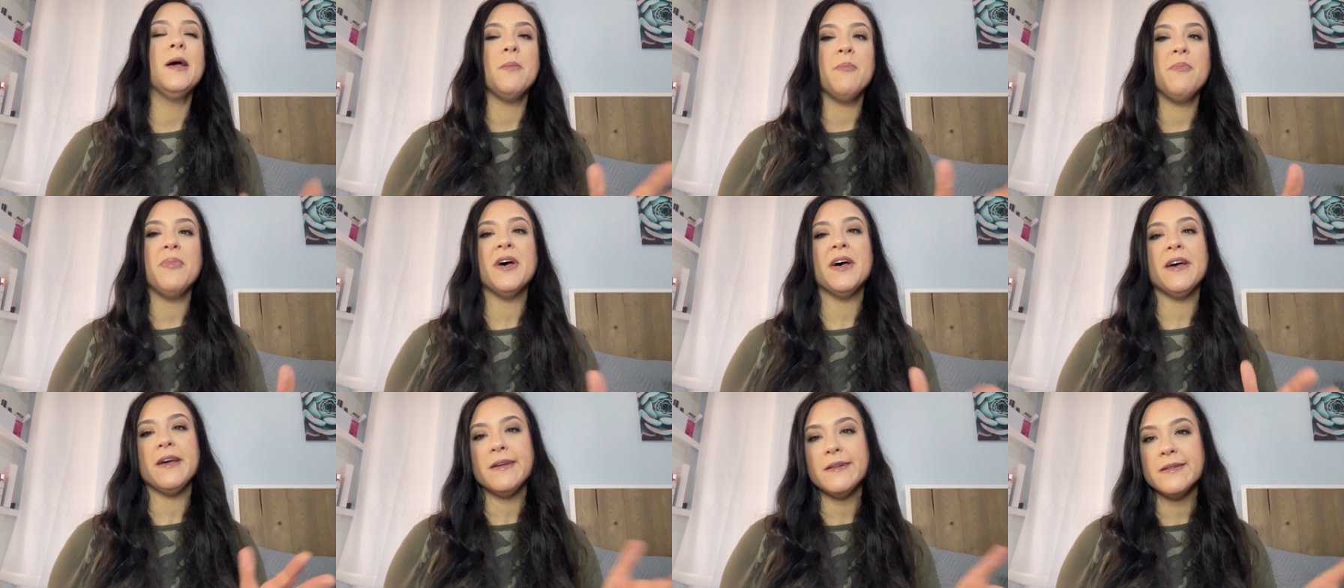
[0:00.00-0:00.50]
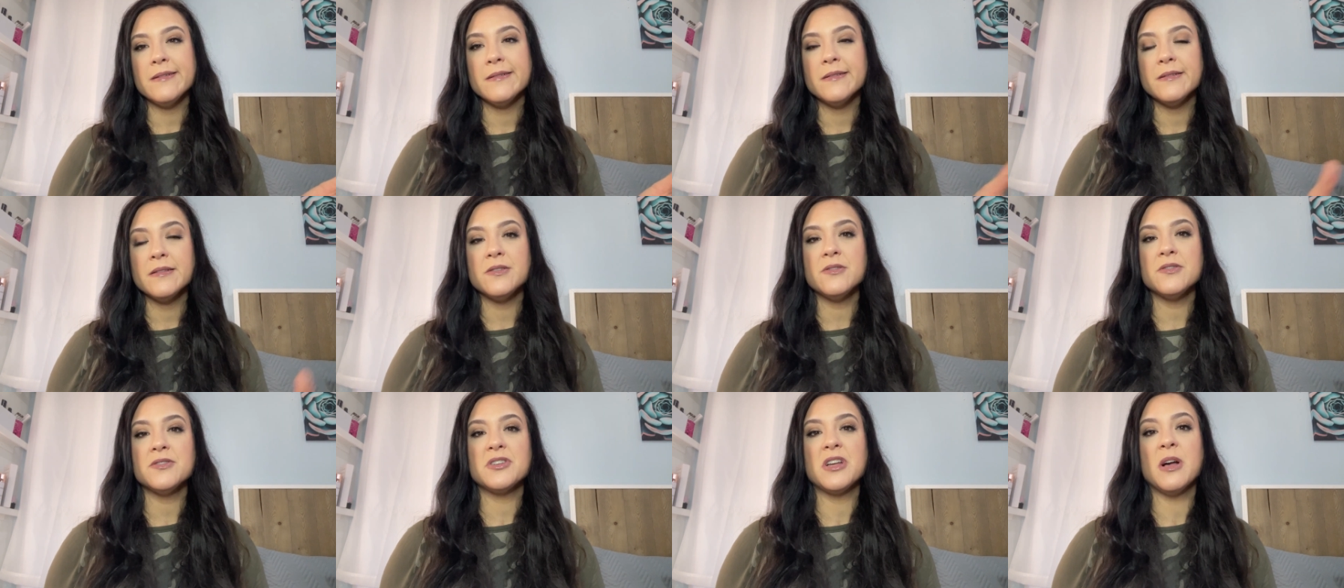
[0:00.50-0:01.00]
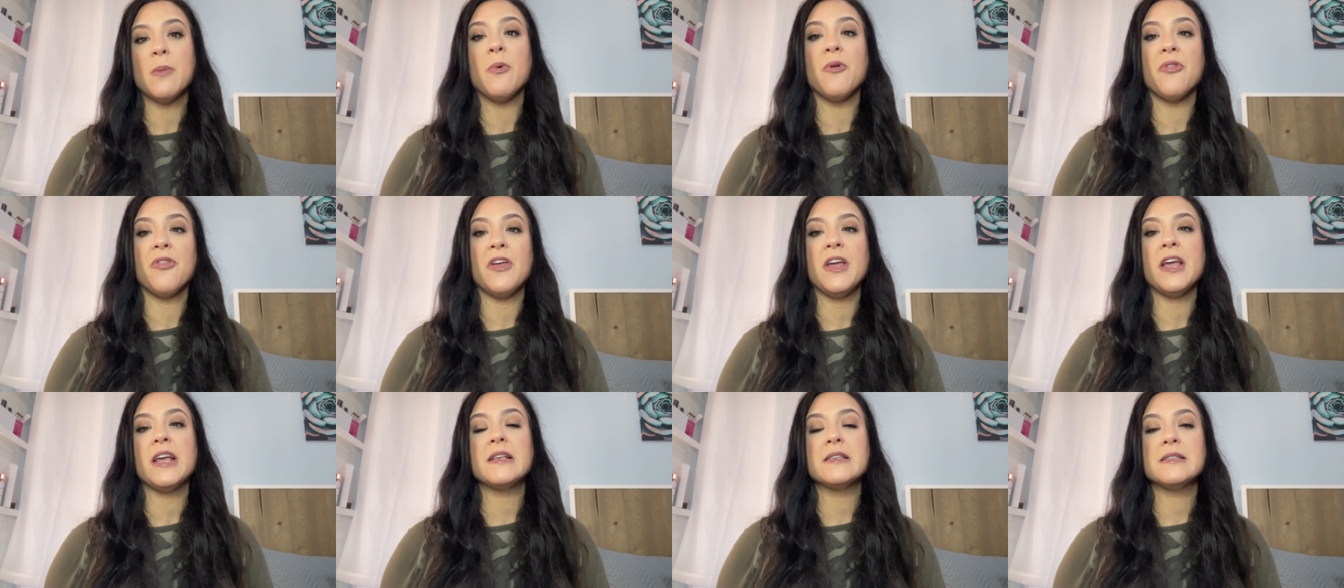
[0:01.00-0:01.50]
but there's a couple
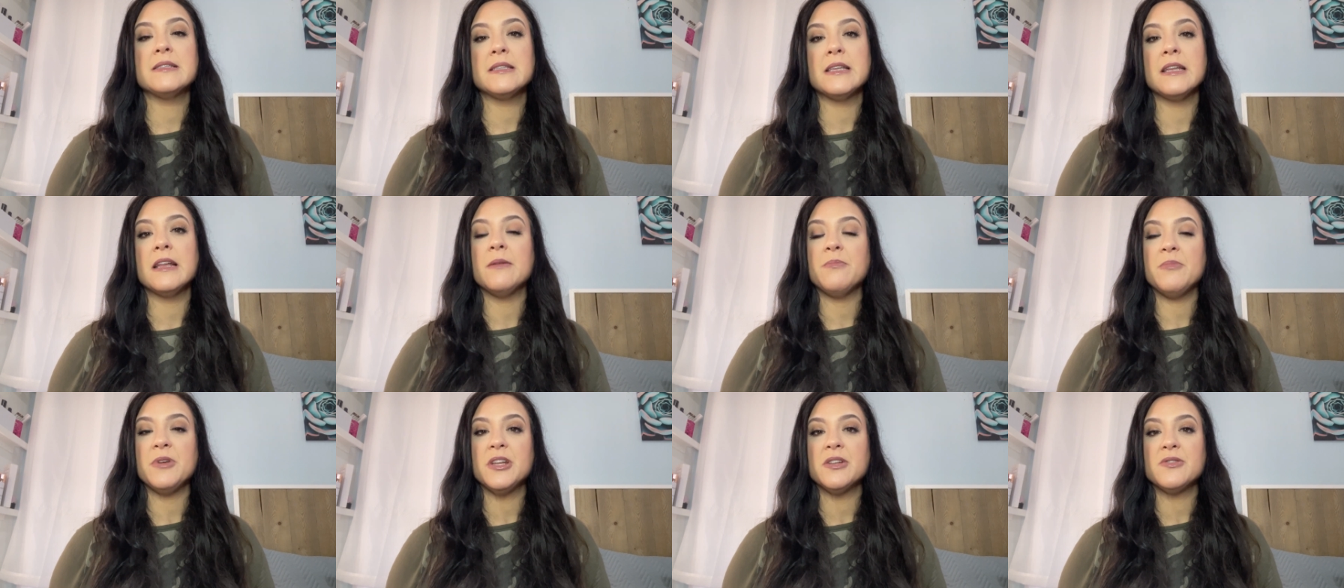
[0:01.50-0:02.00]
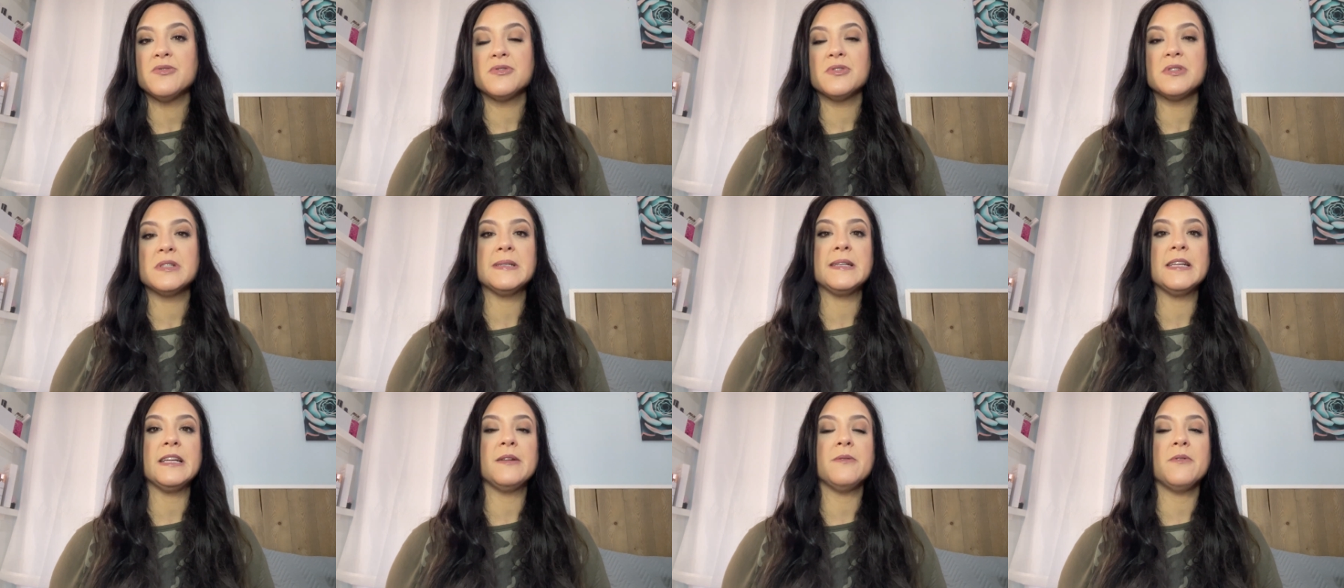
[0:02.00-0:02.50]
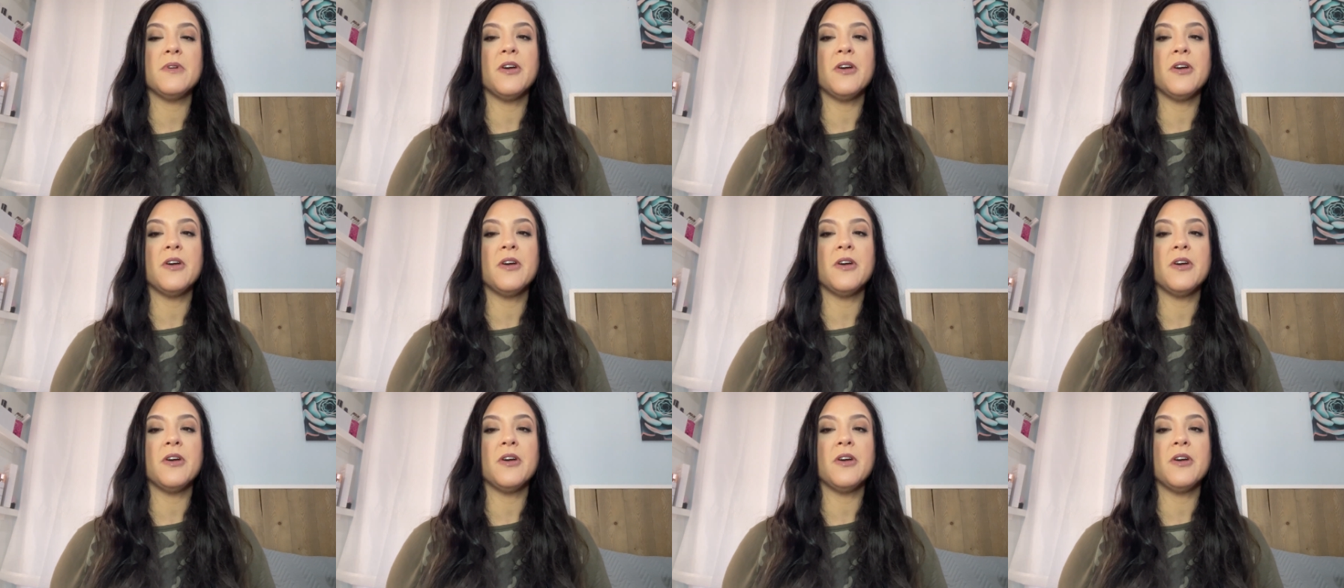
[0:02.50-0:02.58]
things that I'd be interested in.